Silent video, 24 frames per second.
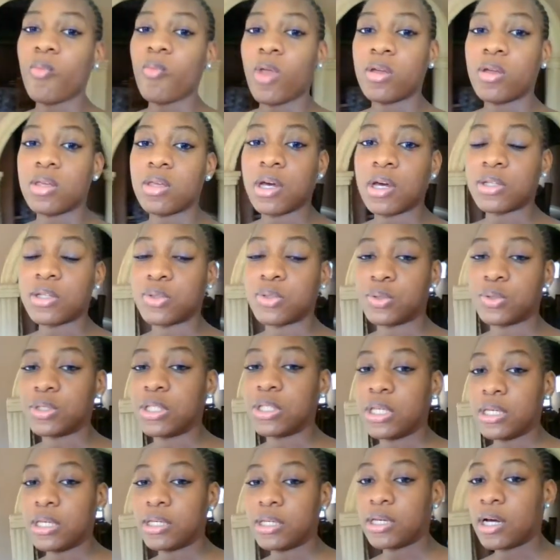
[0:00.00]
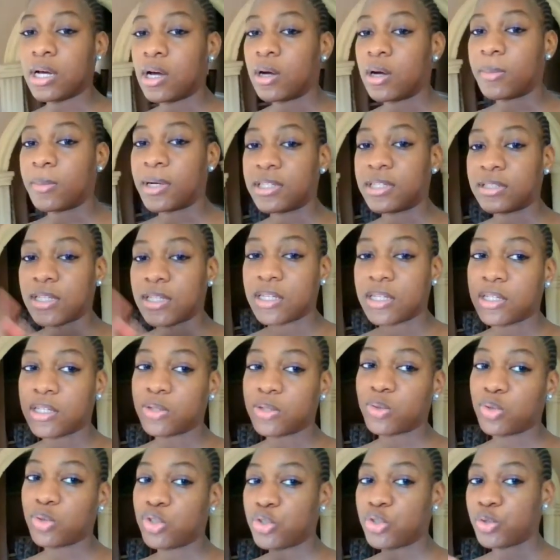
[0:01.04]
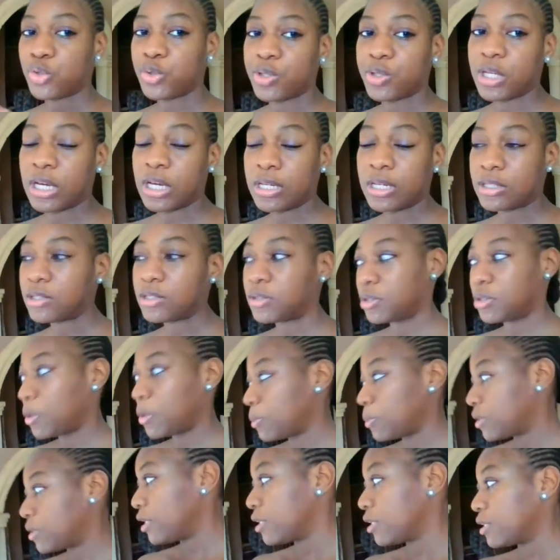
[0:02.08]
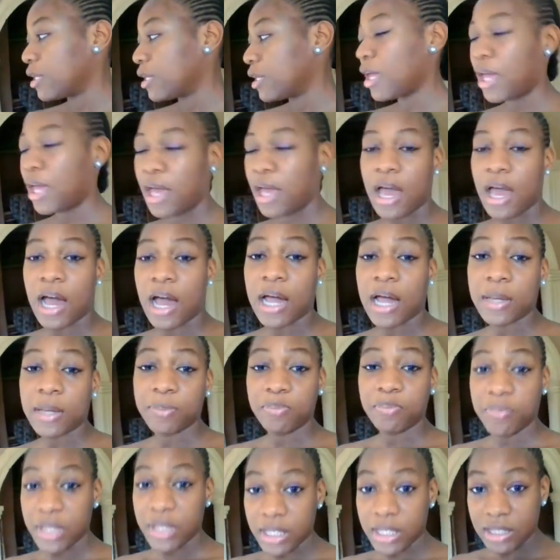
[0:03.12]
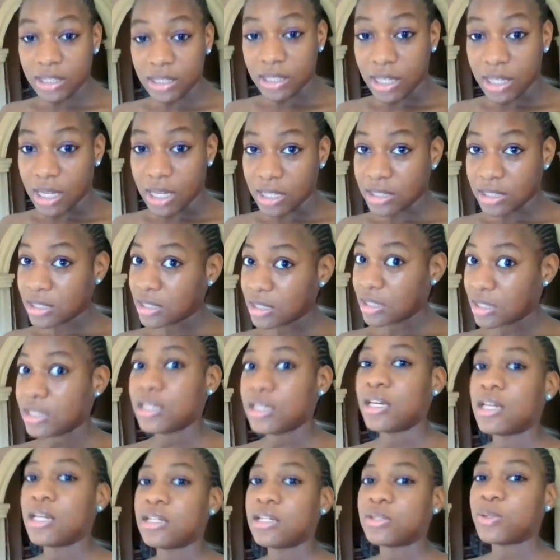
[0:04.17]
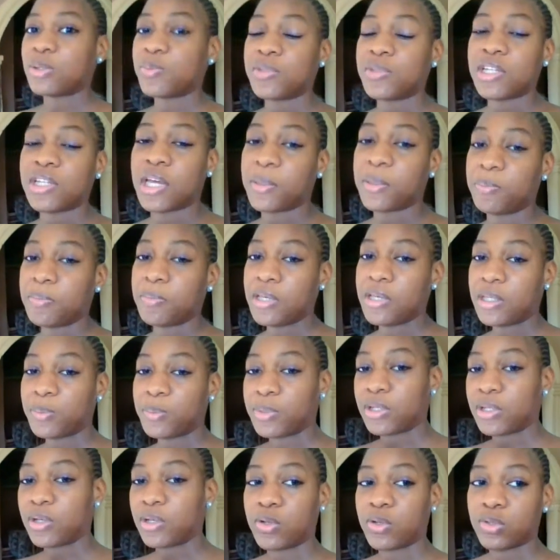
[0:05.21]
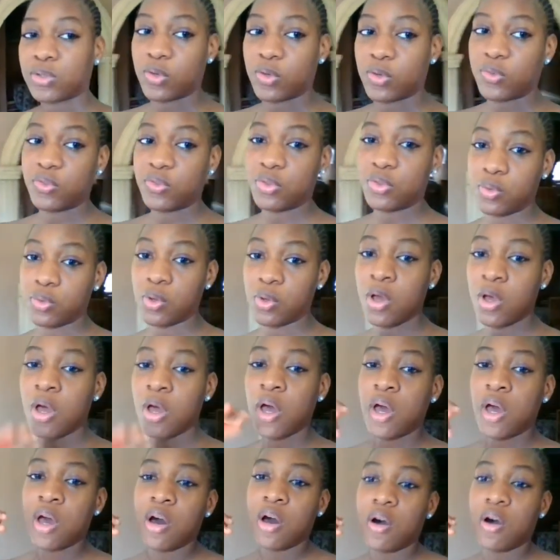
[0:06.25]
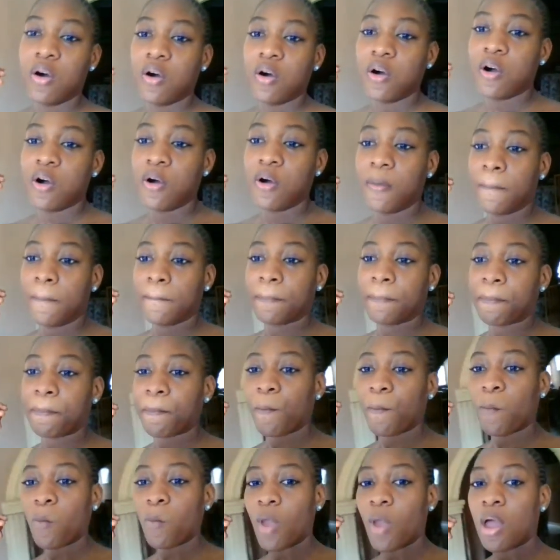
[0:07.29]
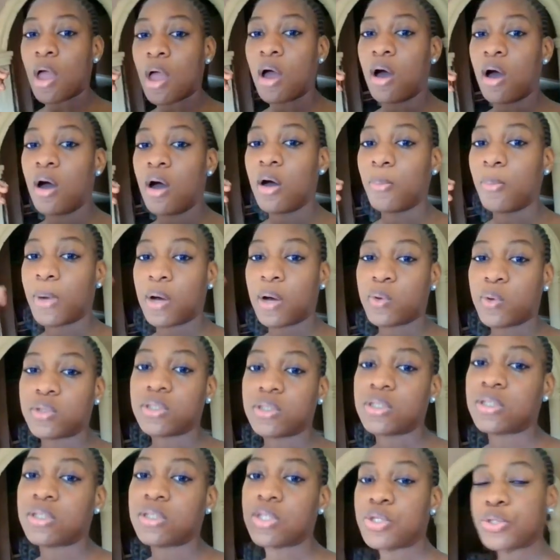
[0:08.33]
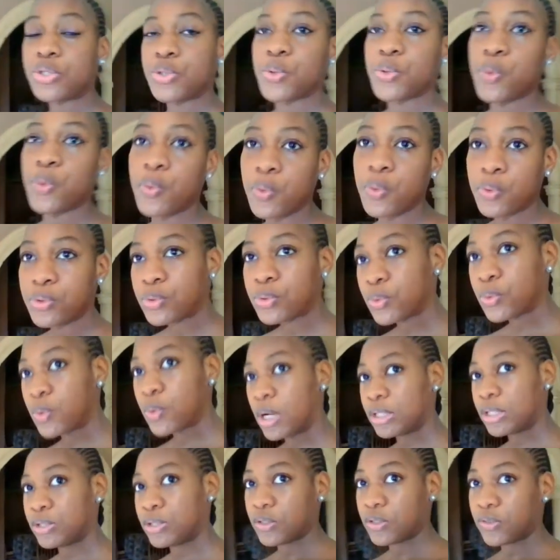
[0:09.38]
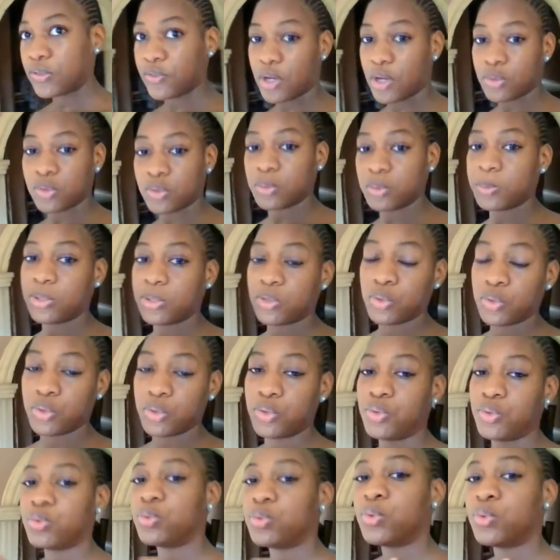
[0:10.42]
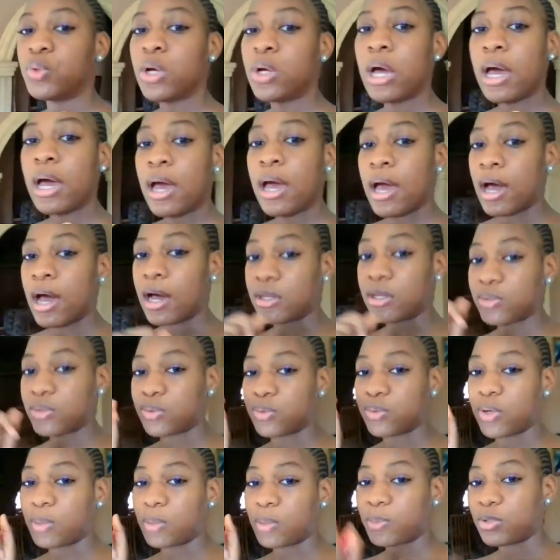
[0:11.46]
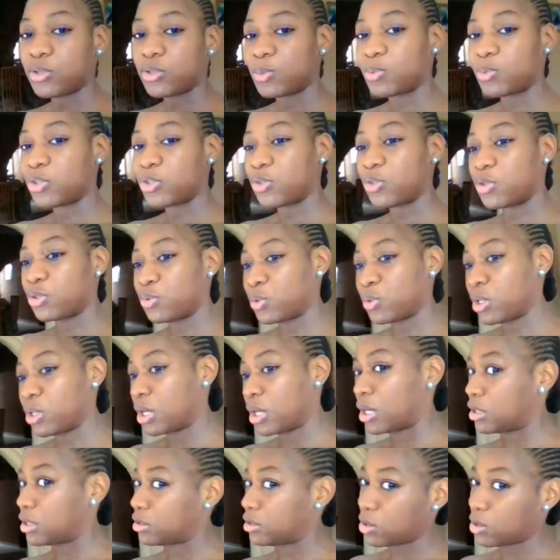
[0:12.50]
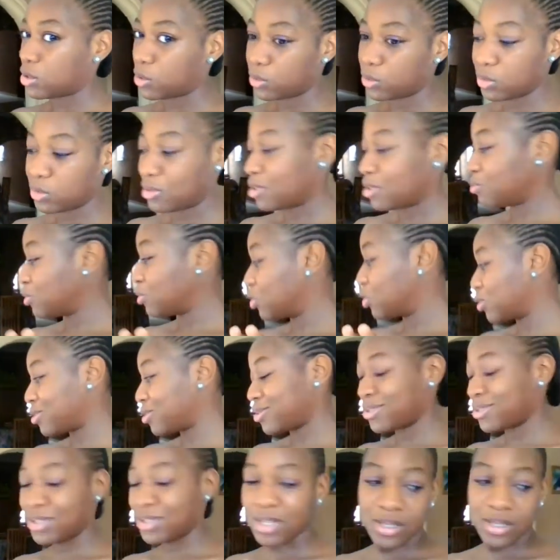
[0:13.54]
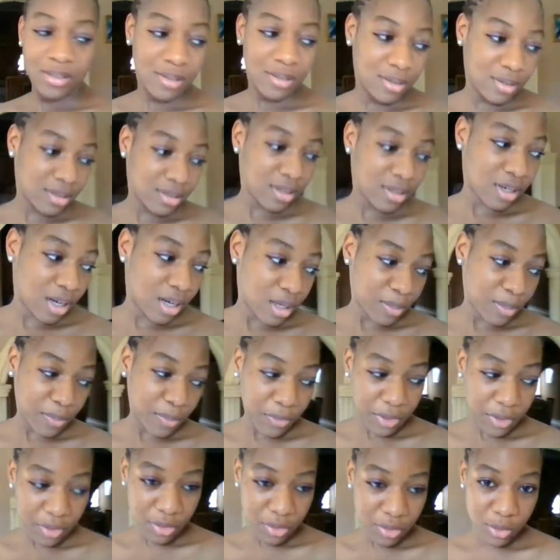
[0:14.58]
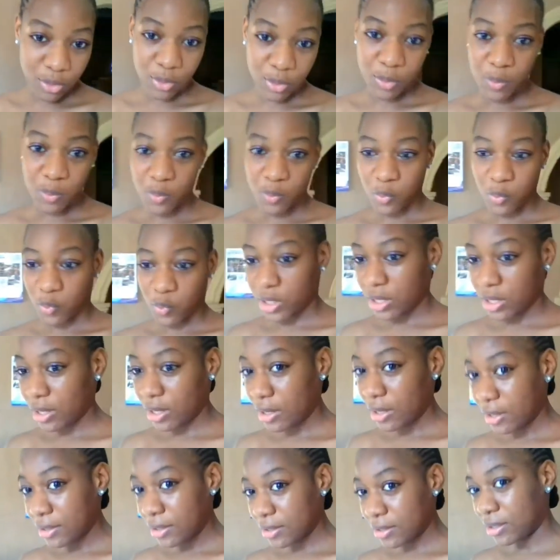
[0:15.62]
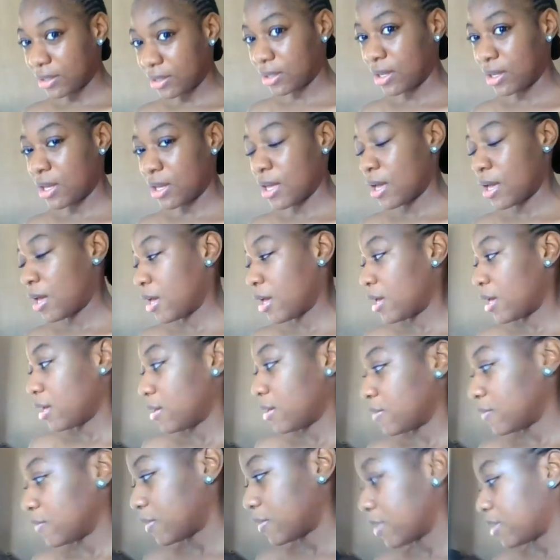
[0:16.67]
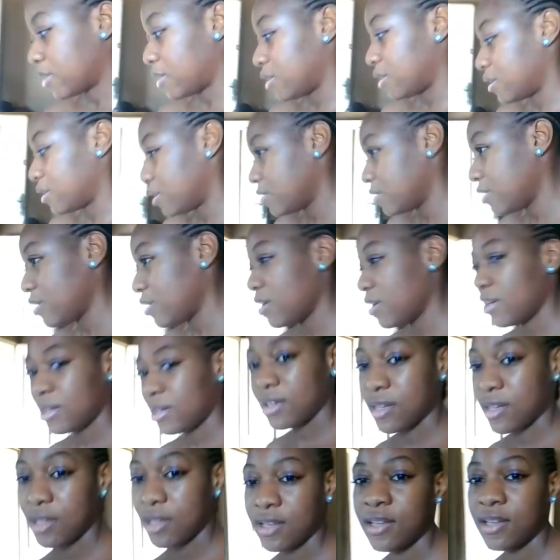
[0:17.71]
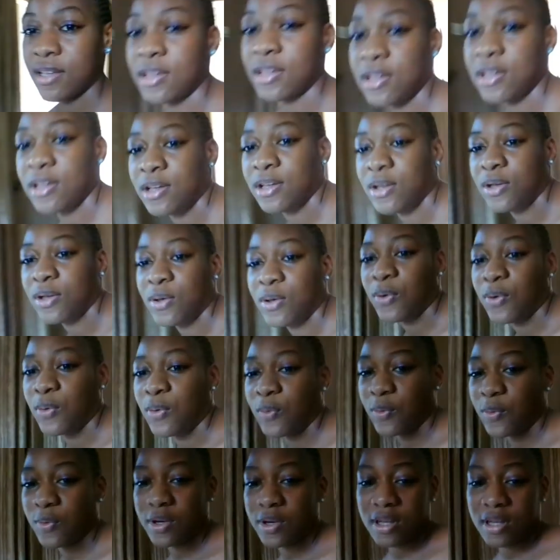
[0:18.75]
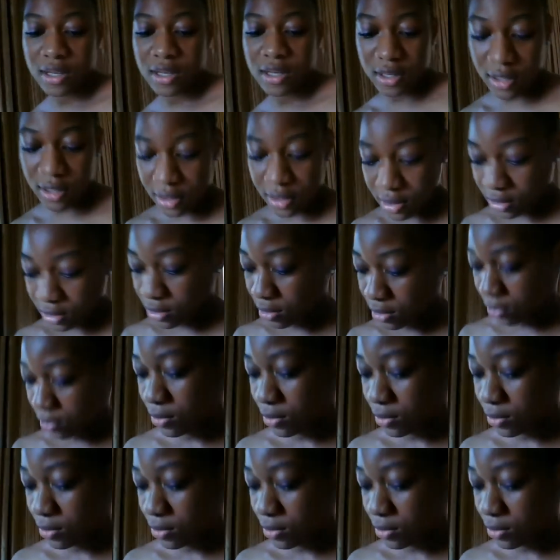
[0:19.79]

today I decided to show you guys something I made last year, something I made because of um I wasn't in school, so I just found something to do, and so I'm going to be showing you guys now. So let me just set this camera somewhere. Okay, okay, so